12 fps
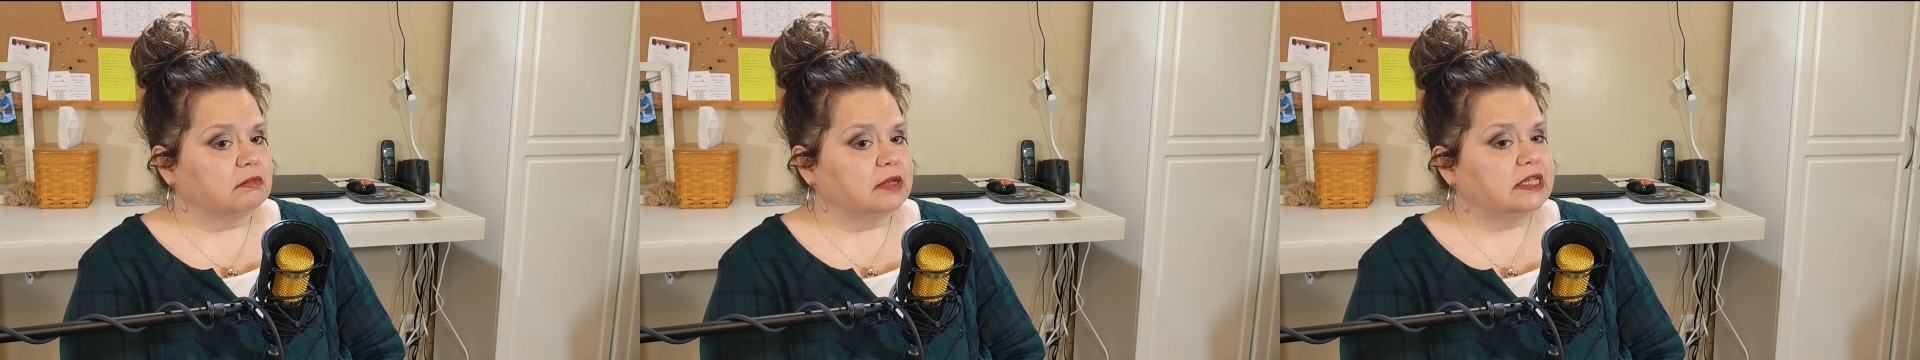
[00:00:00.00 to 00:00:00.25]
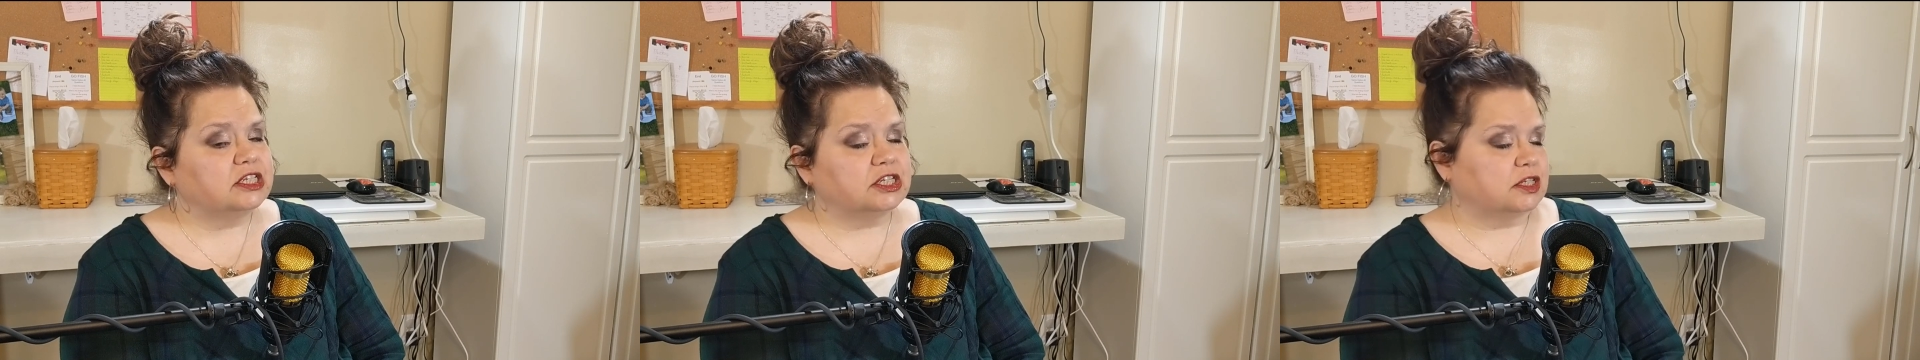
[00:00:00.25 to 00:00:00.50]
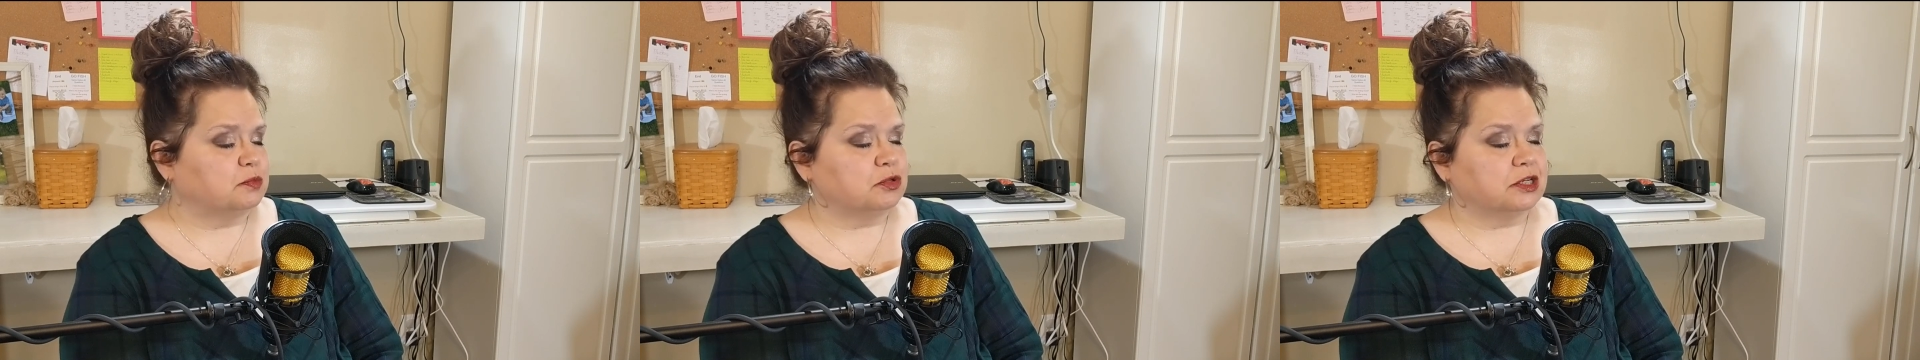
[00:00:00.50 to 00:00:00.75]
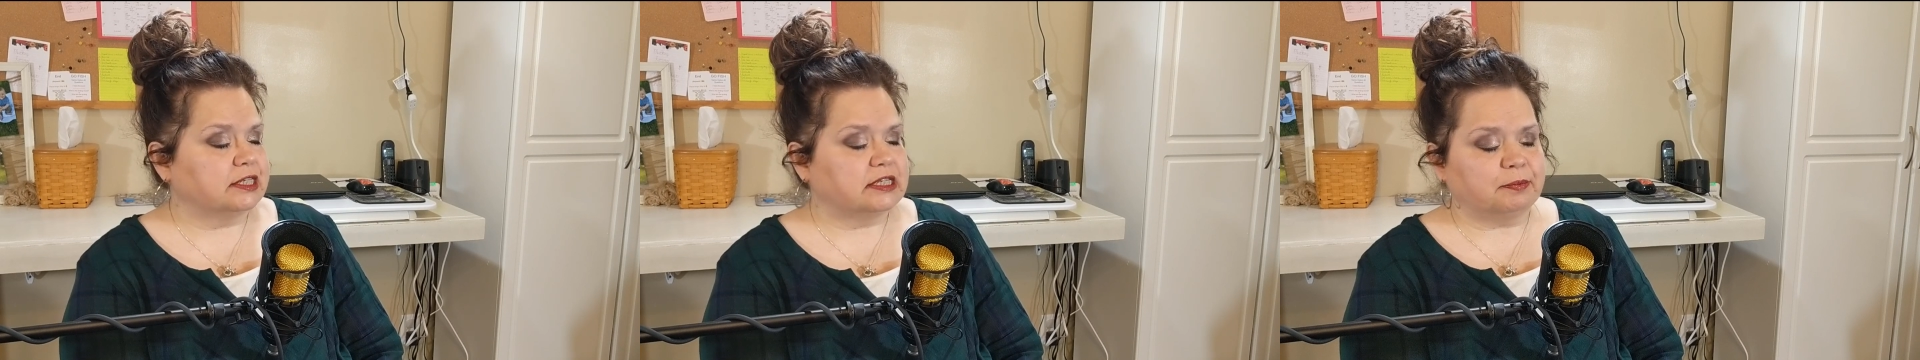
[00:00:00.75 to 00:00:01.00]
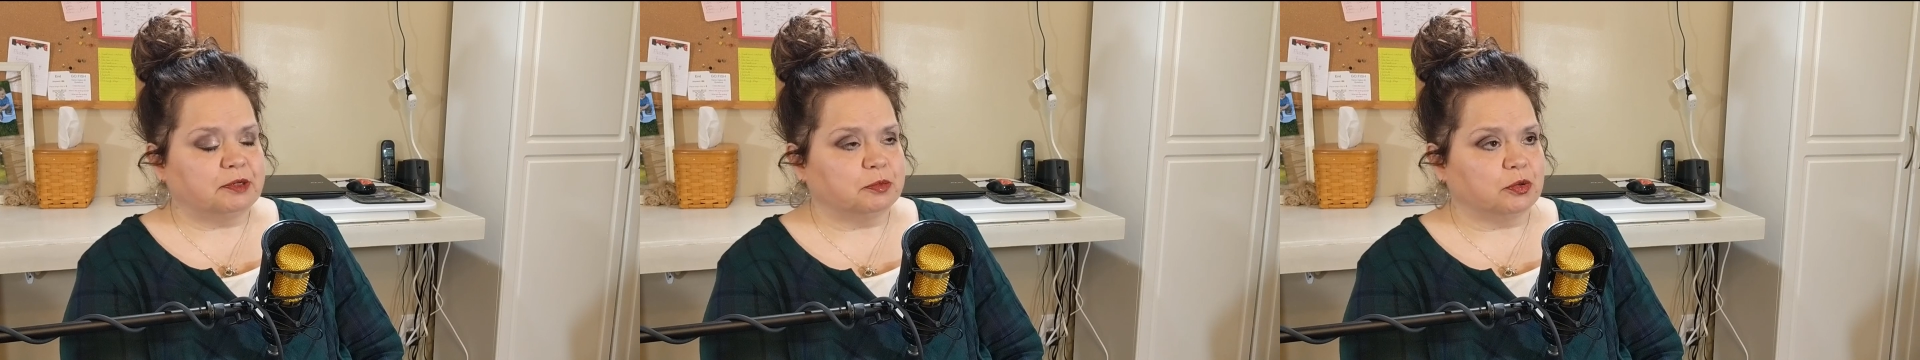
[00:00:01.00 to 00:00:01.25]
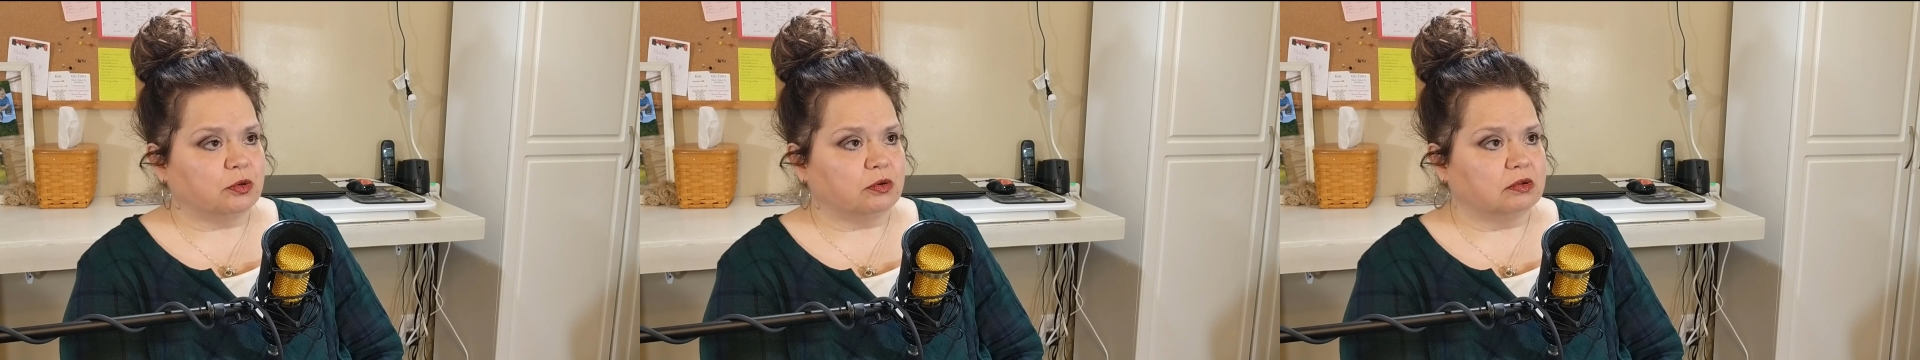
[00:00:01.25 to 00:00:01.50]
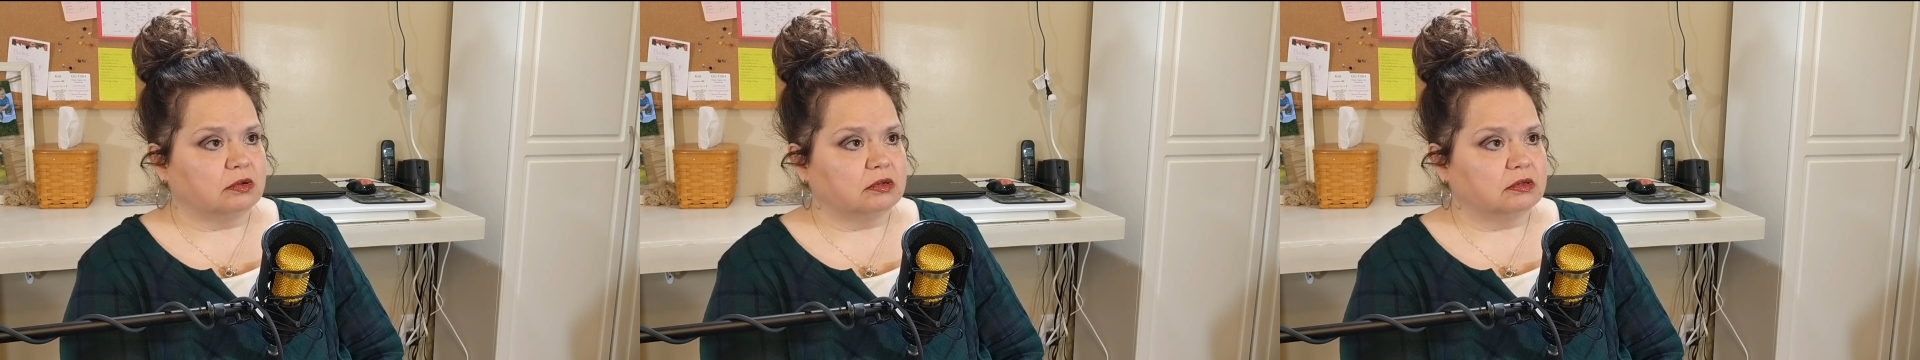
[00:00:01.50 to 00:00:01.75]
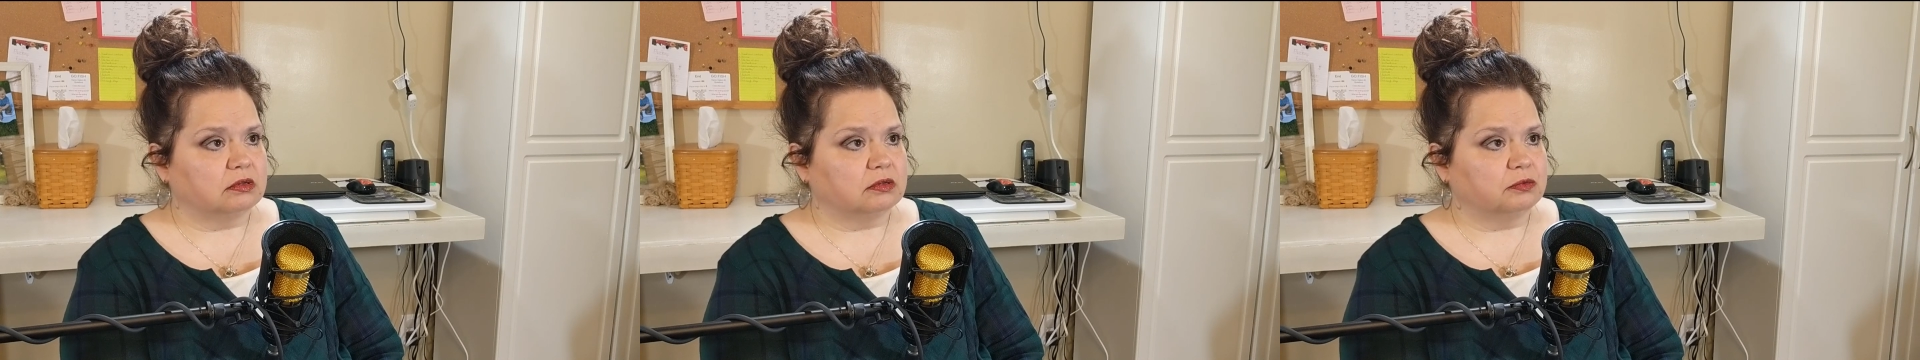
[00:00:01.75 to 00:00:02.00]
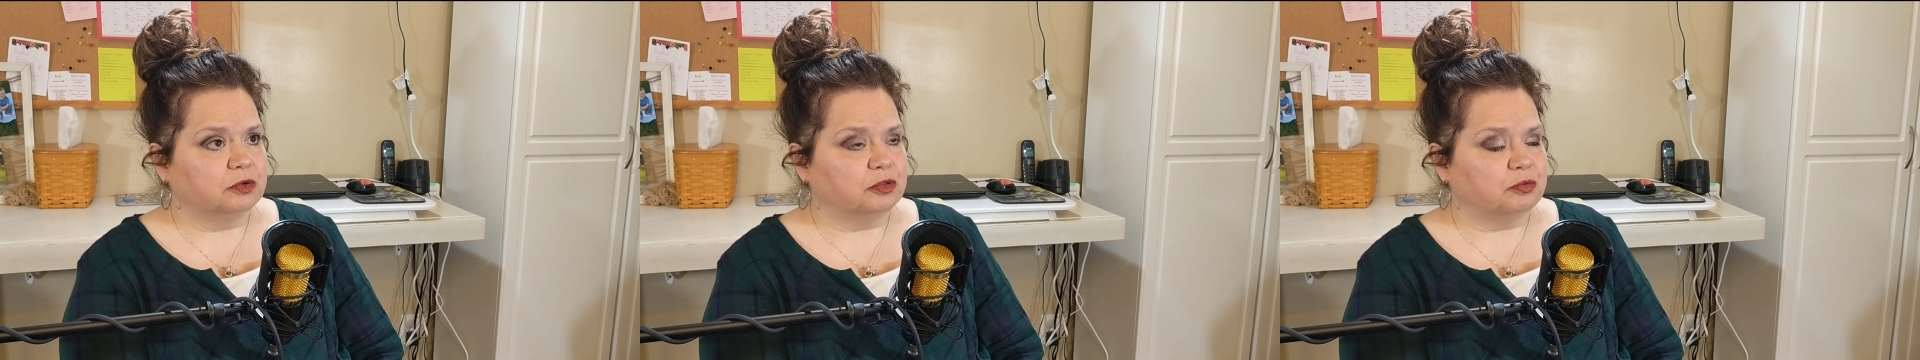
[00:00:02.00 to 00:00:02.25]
it's just more acceptable with